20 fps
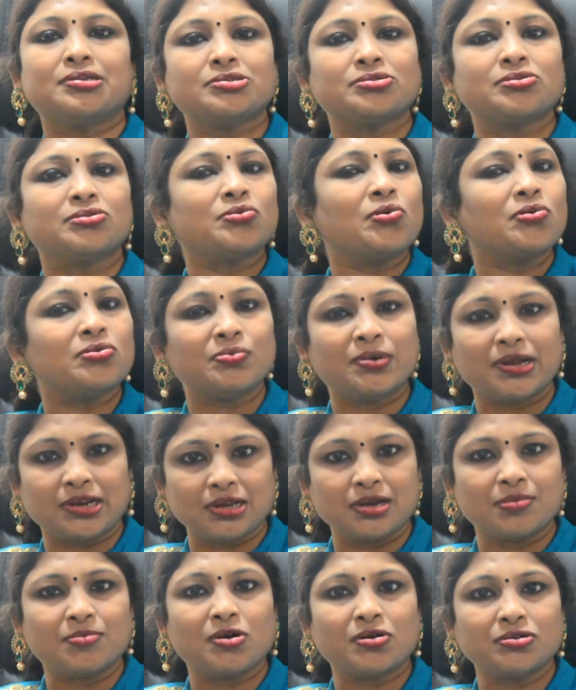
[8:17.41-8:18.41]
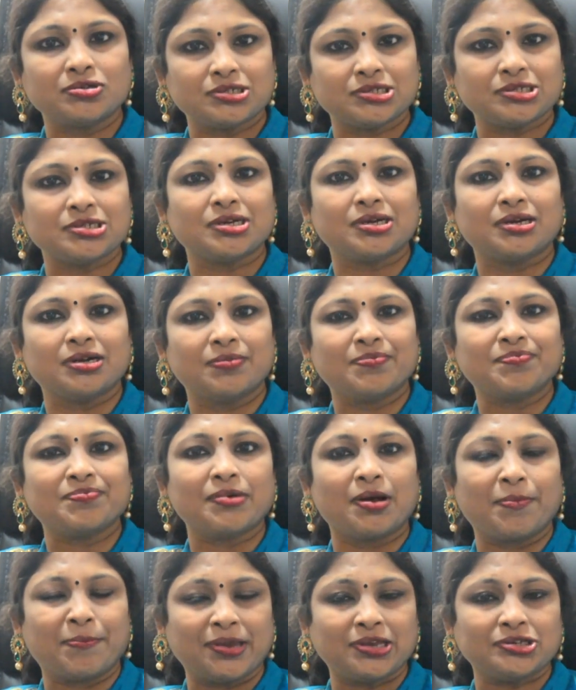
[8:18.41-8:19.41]
So don't worry about
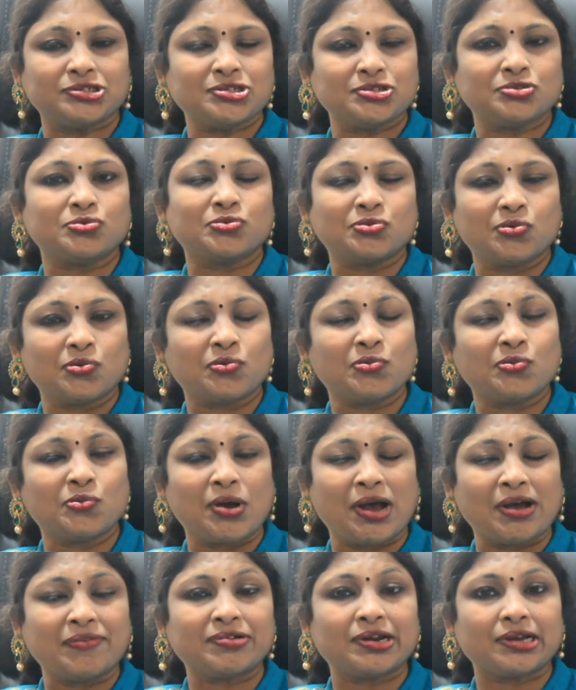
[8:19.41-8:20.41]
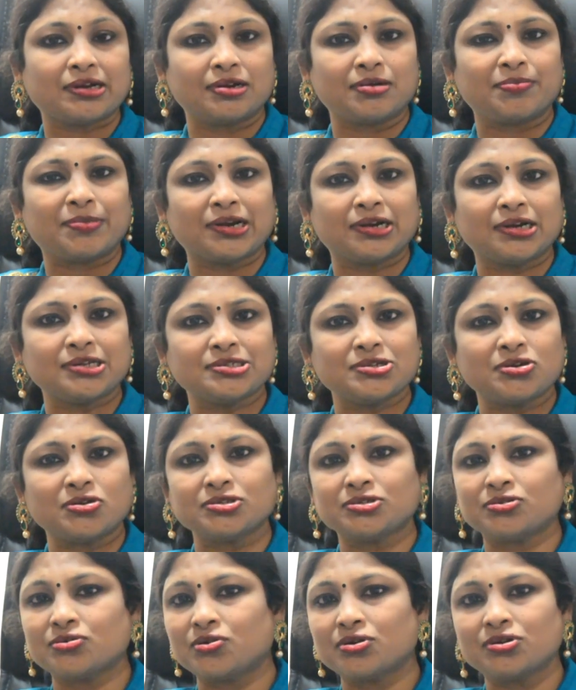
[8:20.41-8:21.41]
patients who have recurrent pregnancy
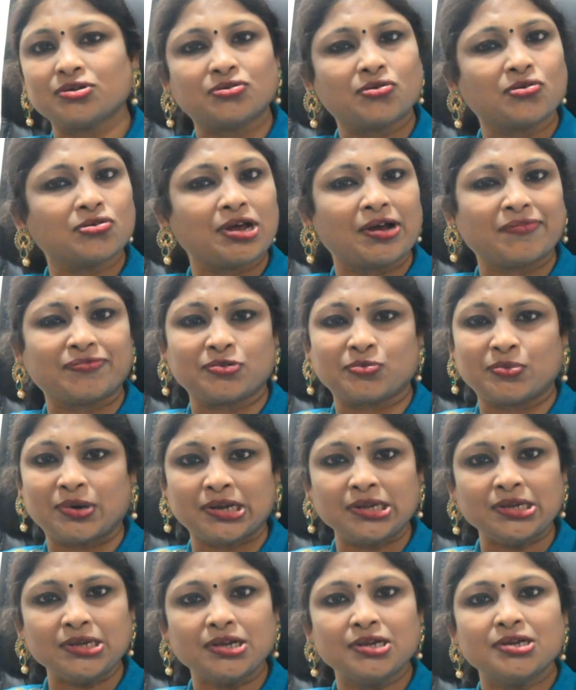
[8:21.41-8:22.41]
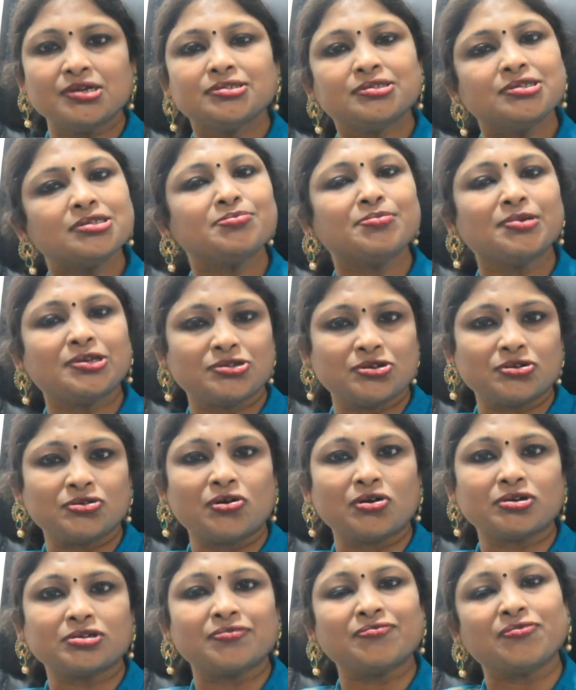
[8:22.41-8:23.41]
loss. You don't have to worry. Just meet your
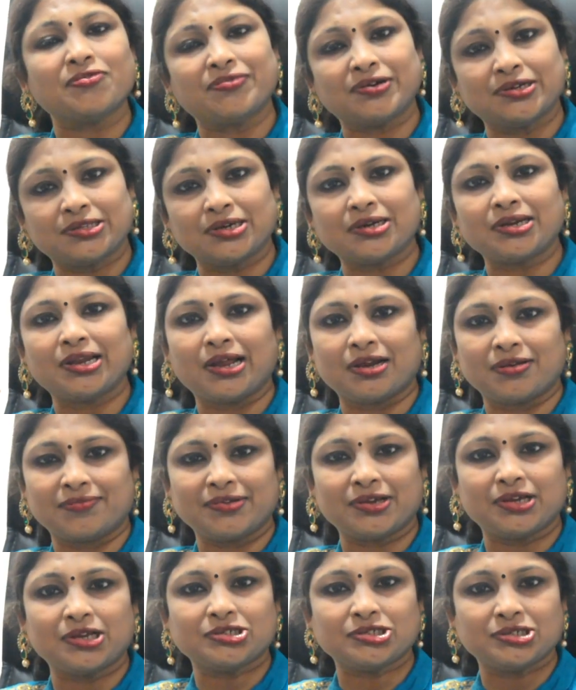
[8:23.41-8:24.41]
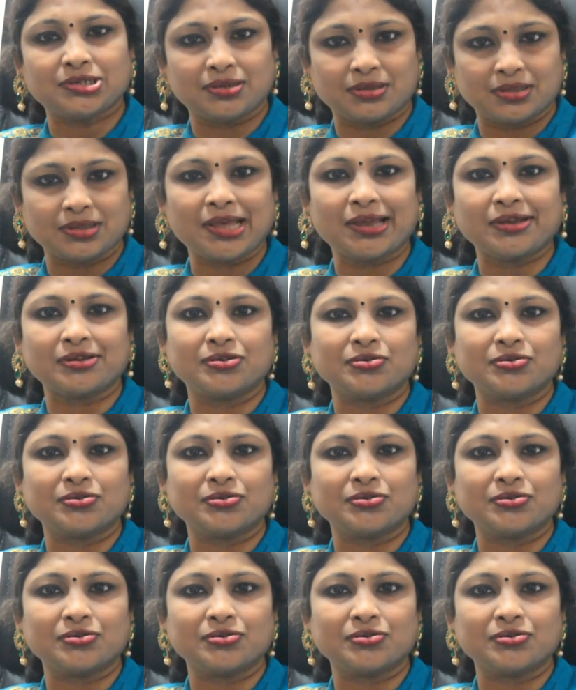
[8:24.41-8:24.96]
doctor for further clarification. Thank you.